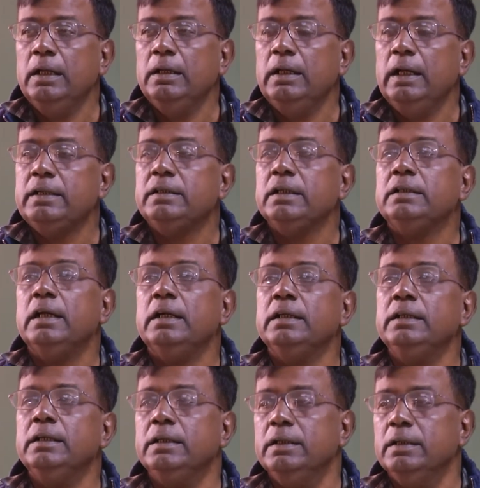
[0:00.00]
Let us say 30
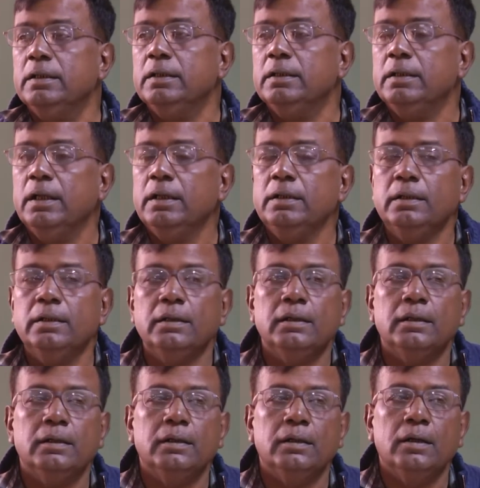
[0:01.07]
degree, then
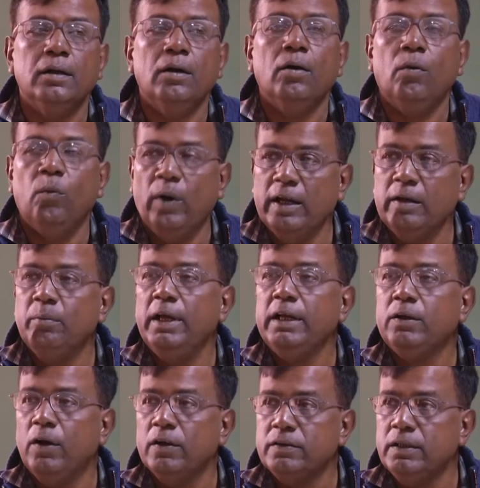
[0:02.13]
1 by
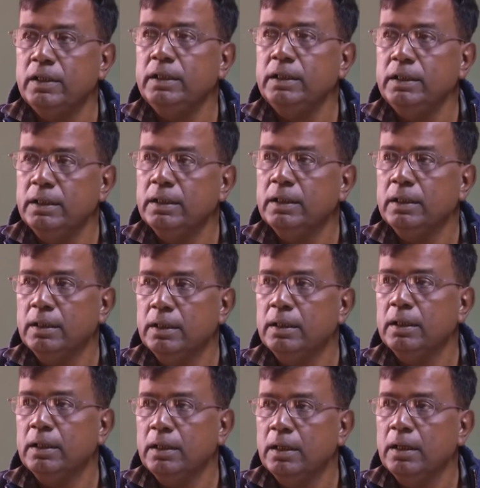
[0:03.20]
cos 30,
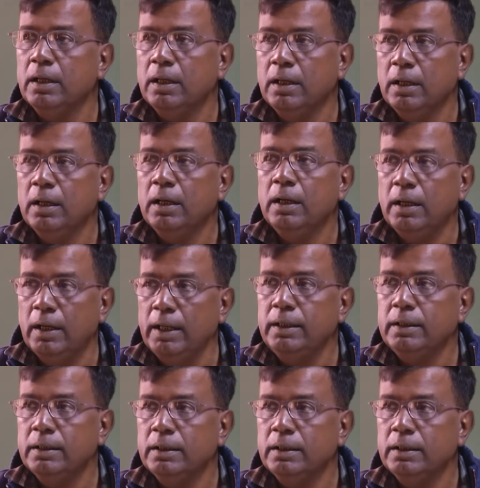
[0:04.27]
right?